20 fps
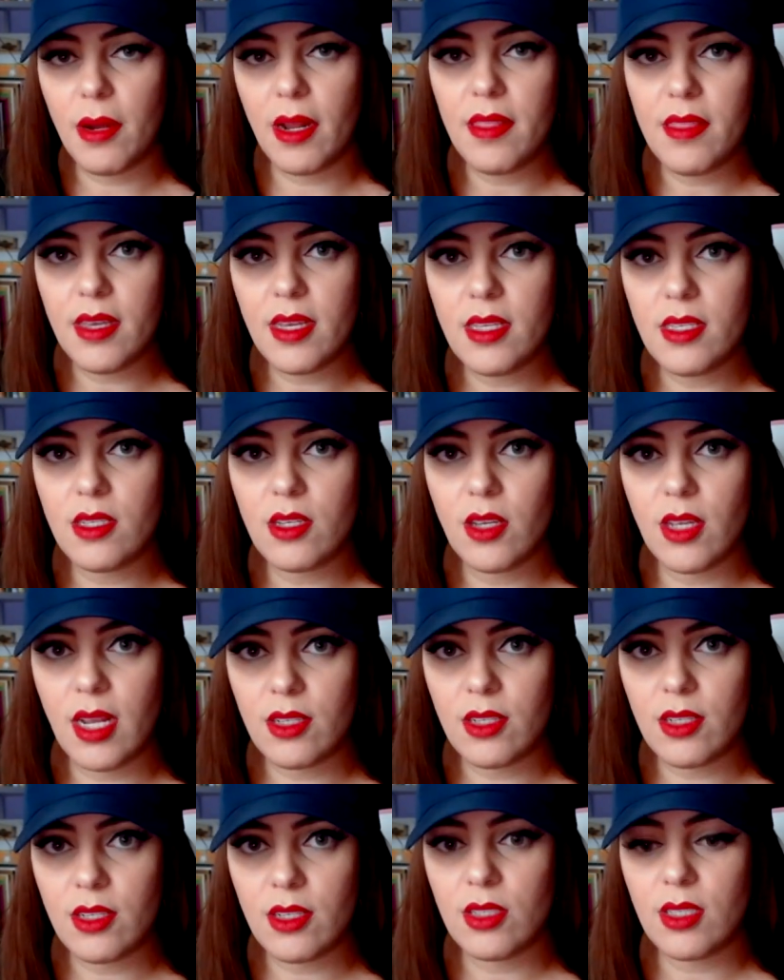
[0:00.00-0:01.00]
I think it's a good
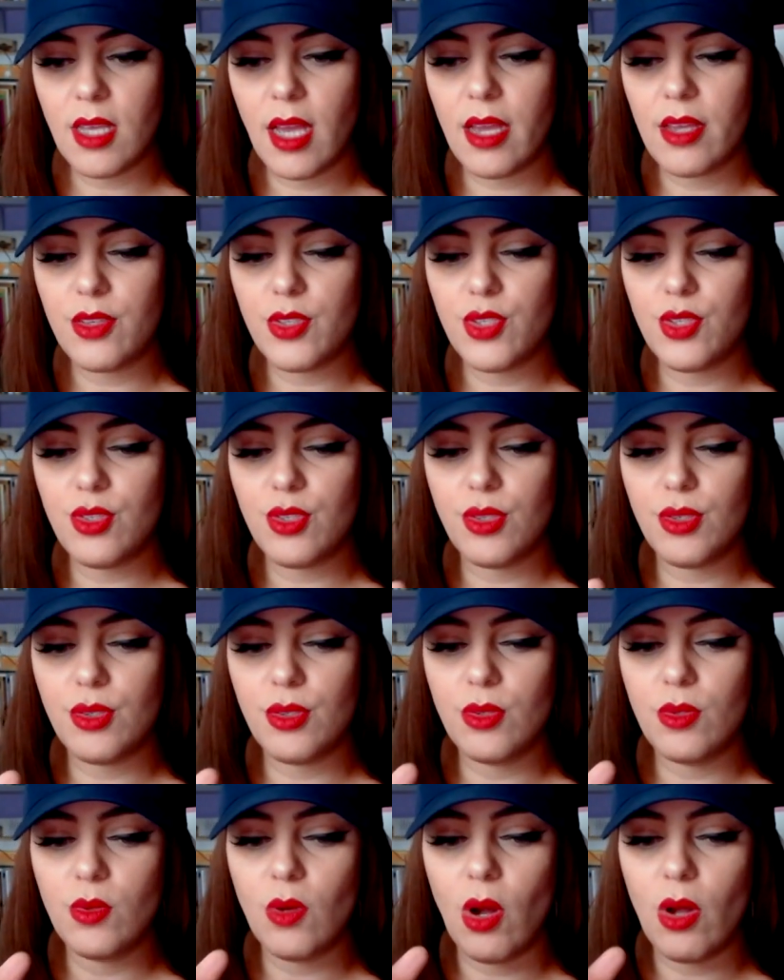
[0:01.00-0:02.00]
exercise
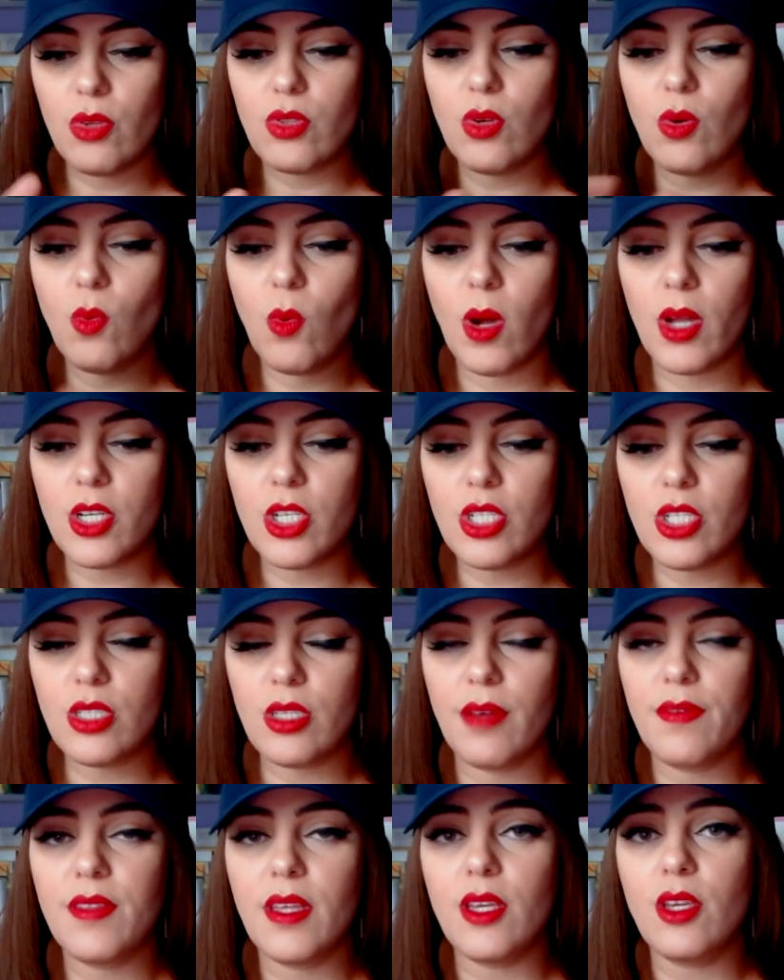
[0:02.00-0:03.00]
to also watch
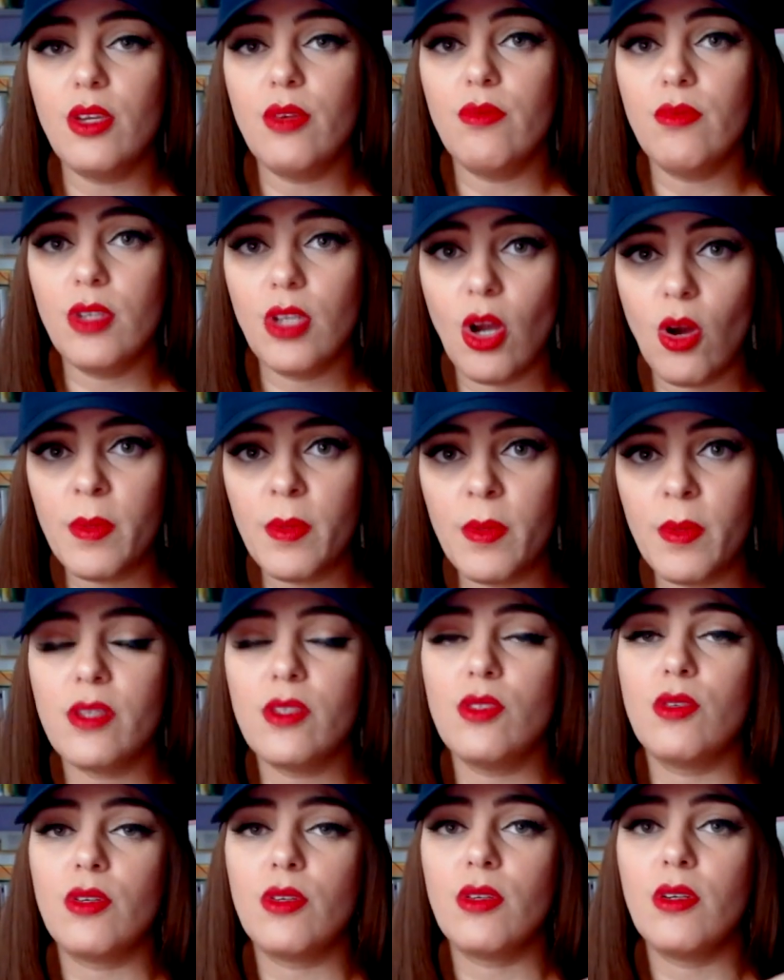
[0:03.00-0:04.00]
stuff that you know because
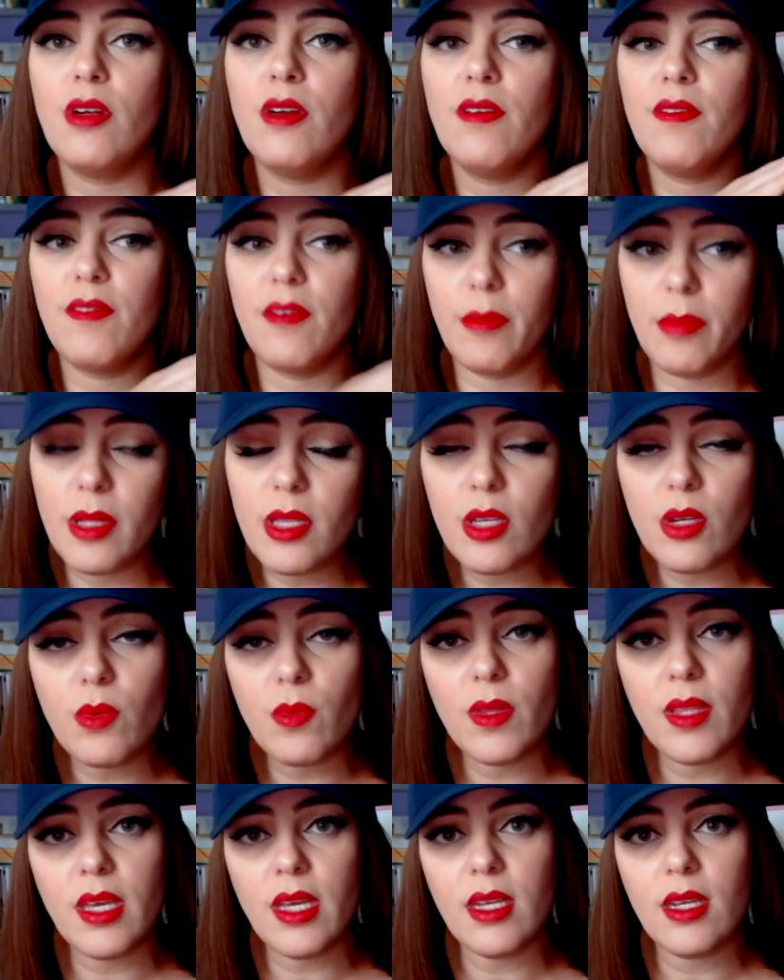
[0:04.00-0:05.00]
you're familiar
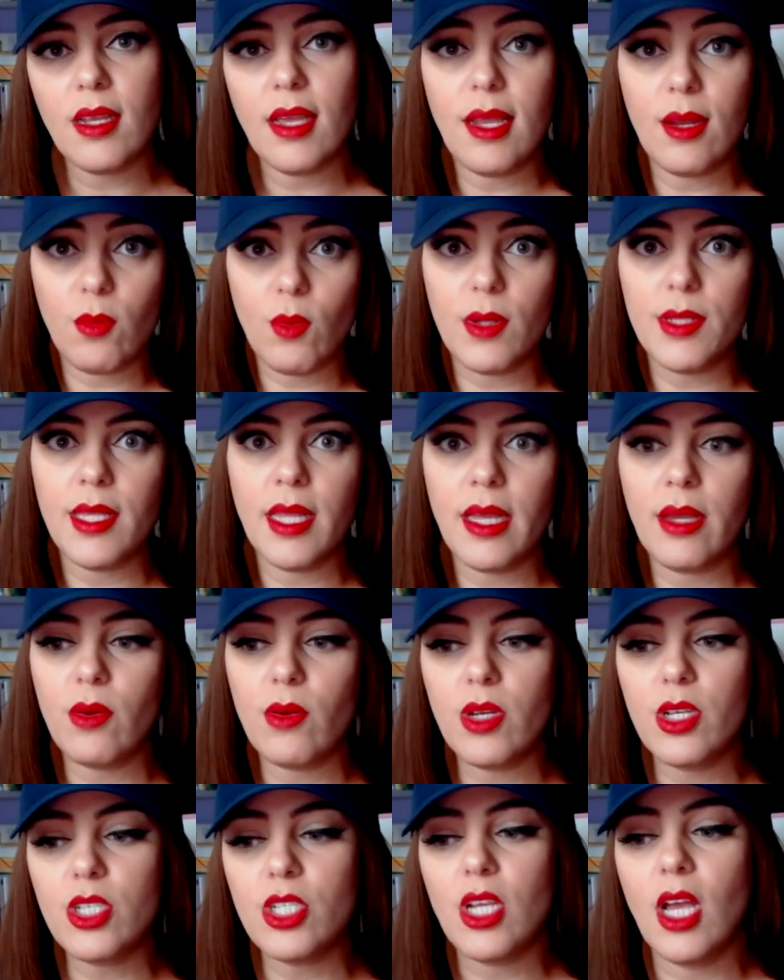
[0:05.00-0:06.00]
with it in one
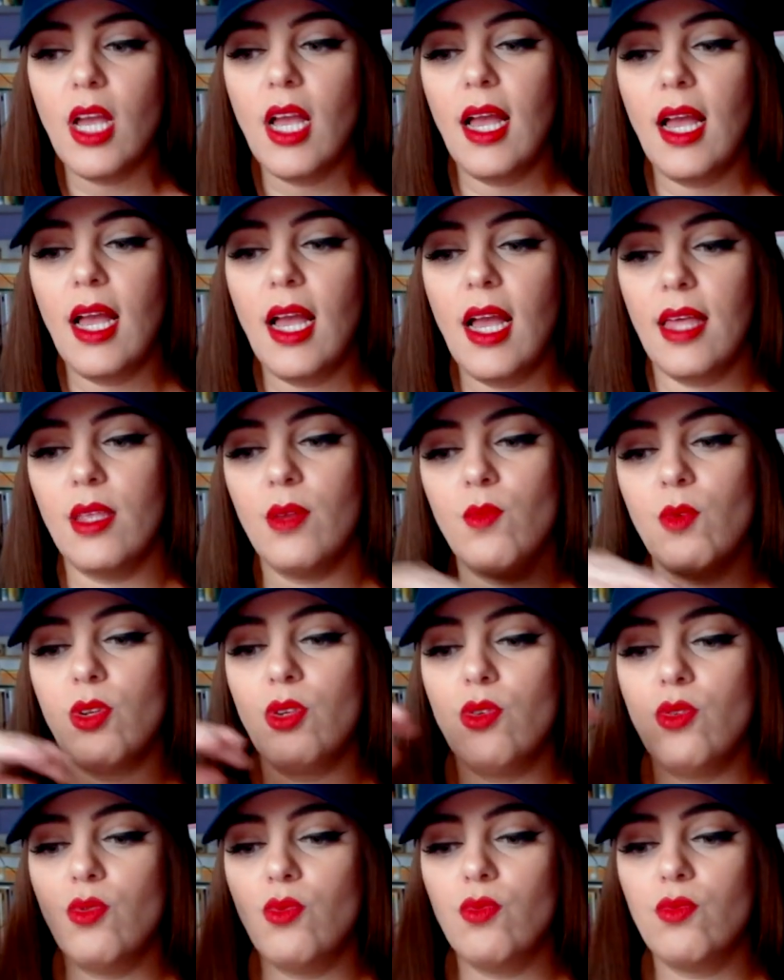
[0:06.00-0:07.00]
language, and then when
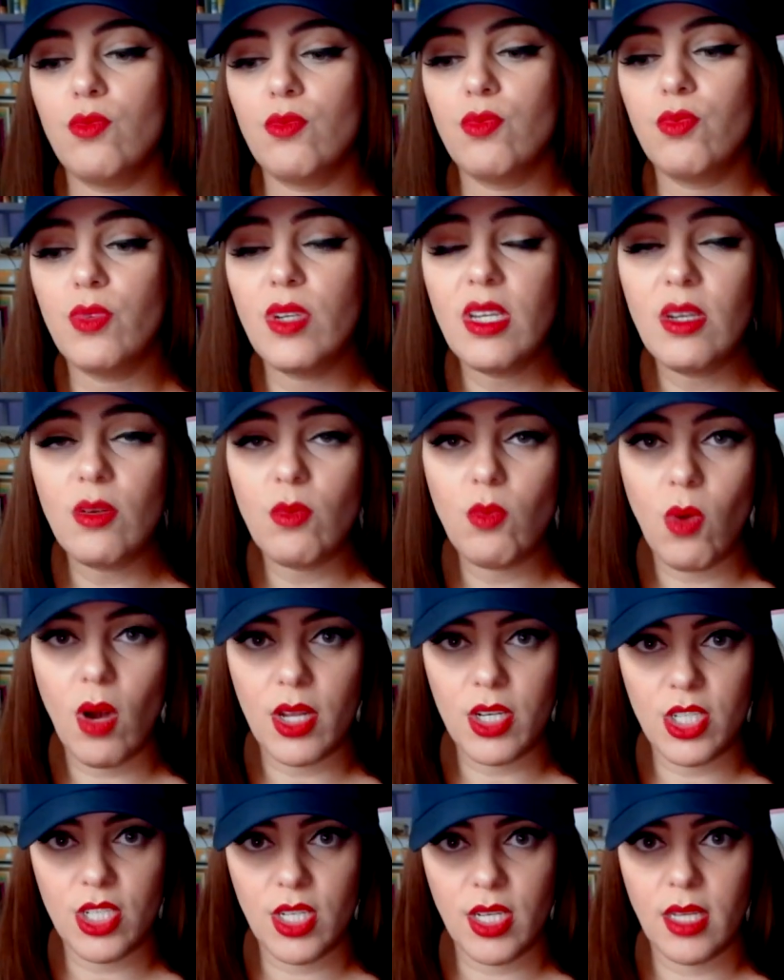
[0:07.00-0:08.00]
you
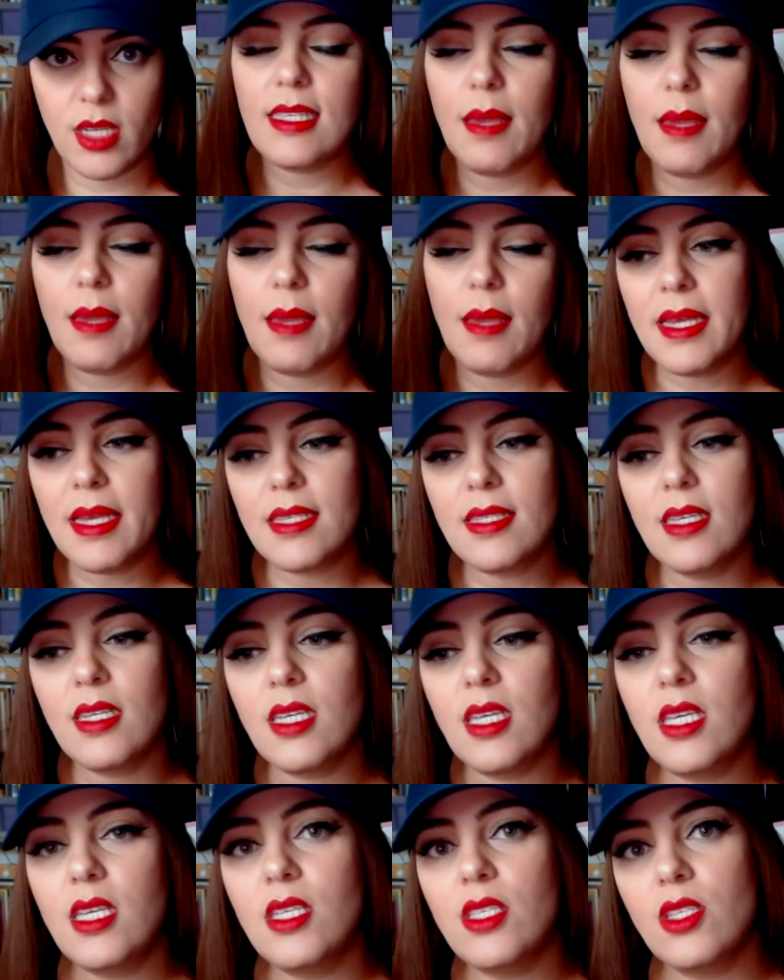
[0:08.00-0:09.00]
re-watch it, it makes it
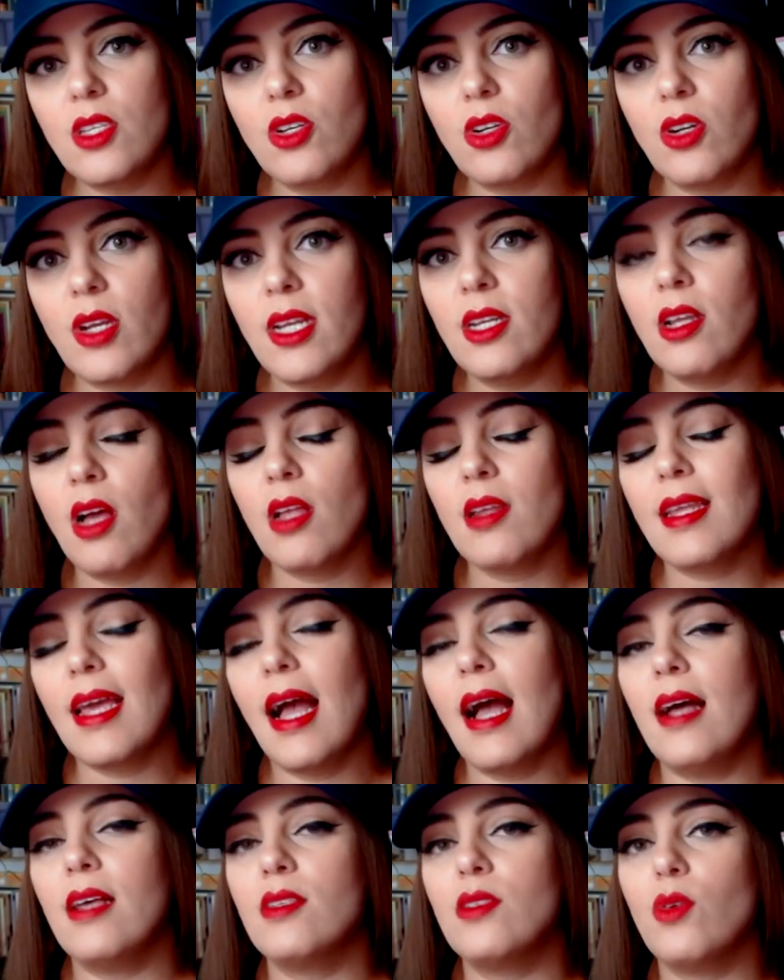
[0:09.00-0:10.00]
easier and not
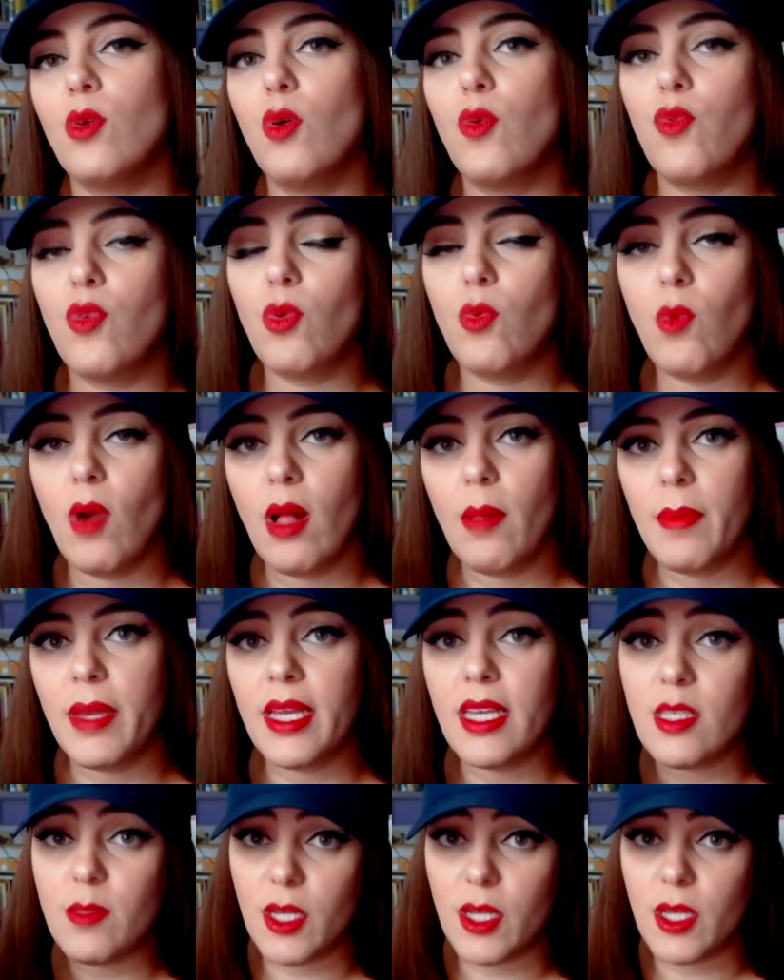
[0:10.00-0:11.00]
as overwhelming,
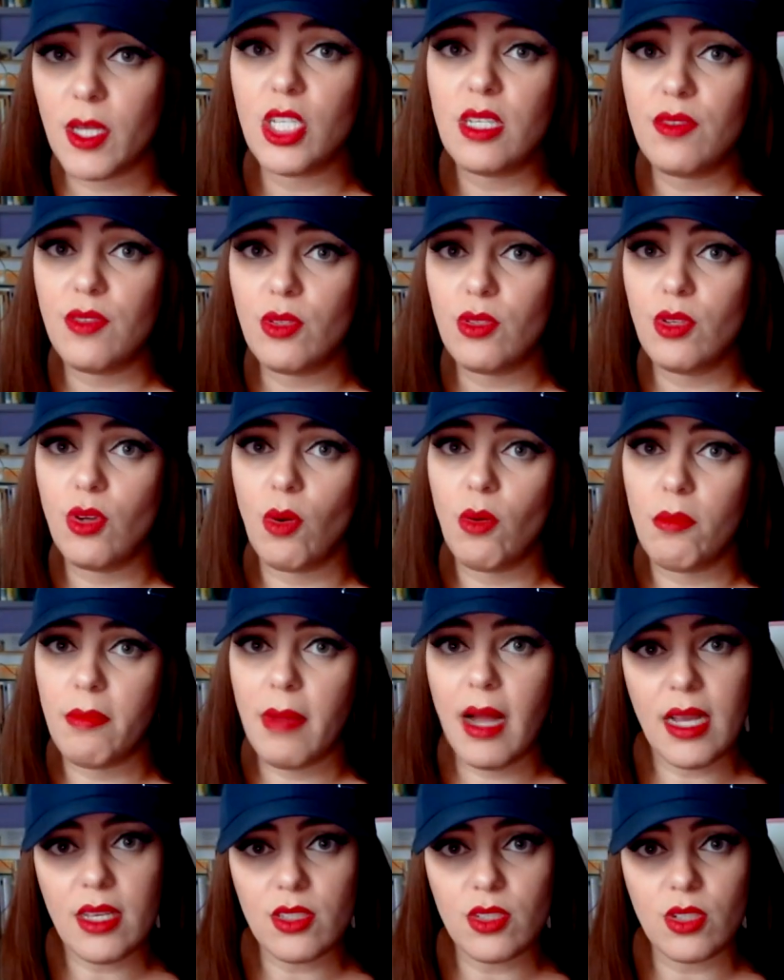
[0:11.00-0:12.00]
especially if you don't
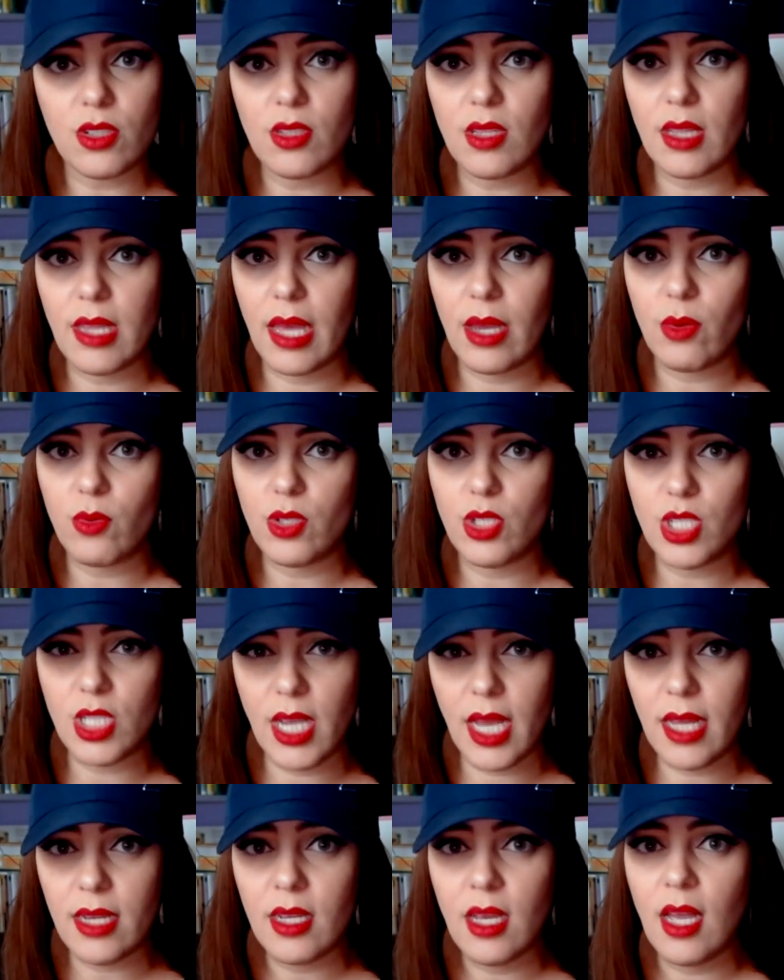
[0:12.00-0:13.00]
master the language
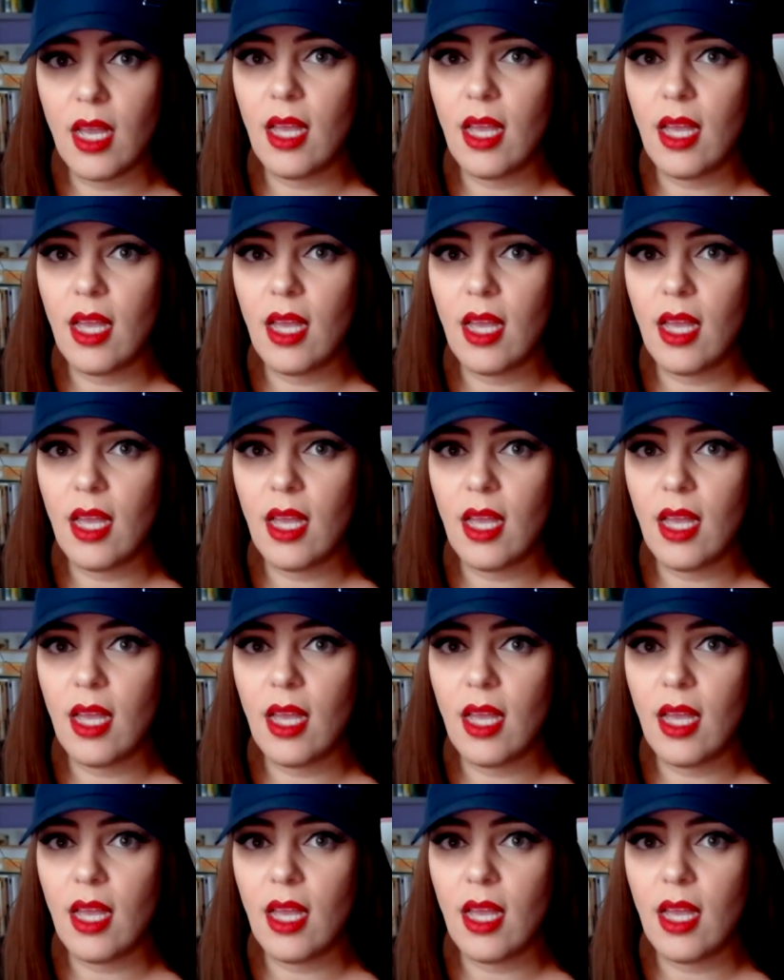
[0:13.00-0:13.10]
yet.